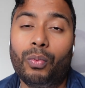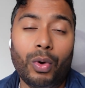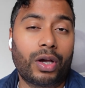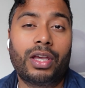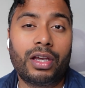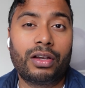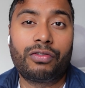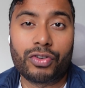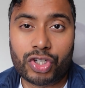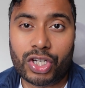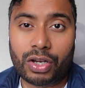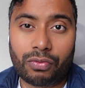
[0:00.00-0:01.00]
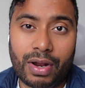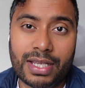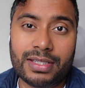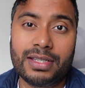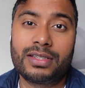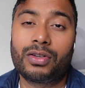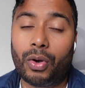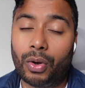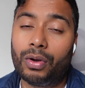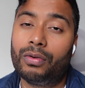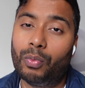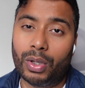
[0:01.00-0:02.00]
working for Schick Razors,
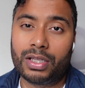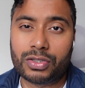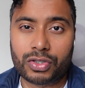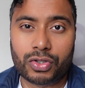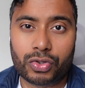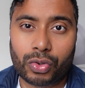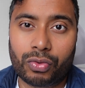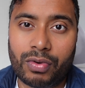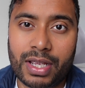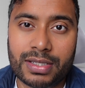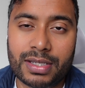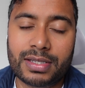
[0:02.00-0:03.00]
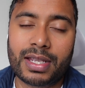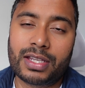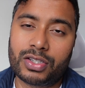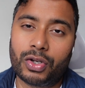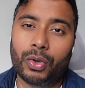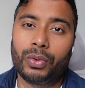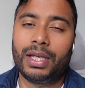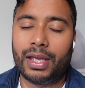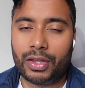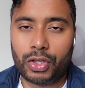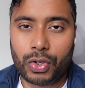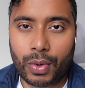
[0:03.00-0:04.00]
or Wilkinson Sword Razors as they're known here in the